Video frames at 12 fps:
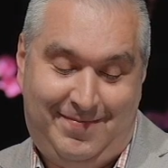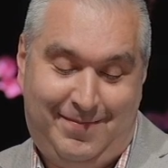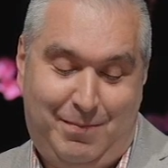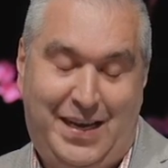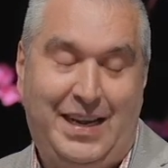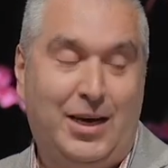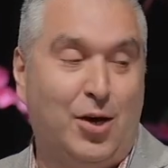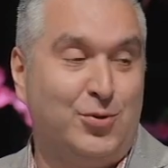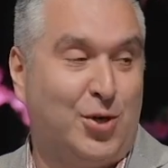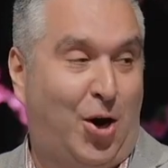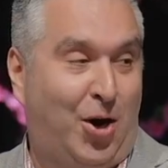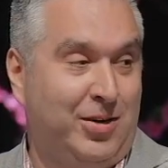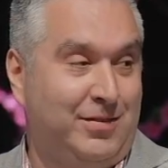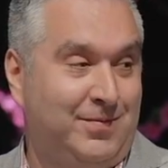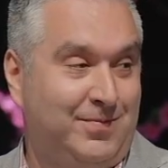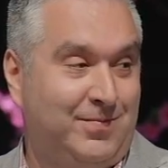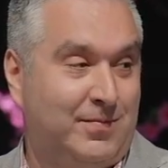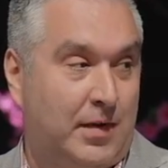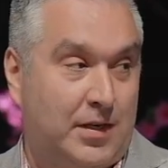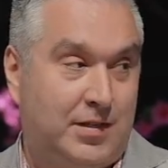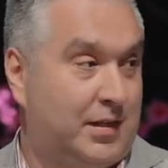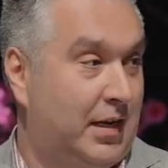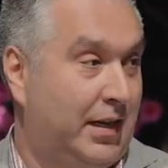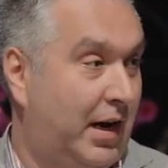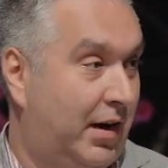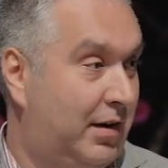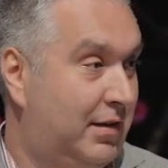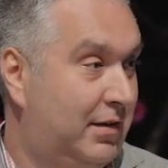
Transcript: Meeting goes on, and it's sitting there.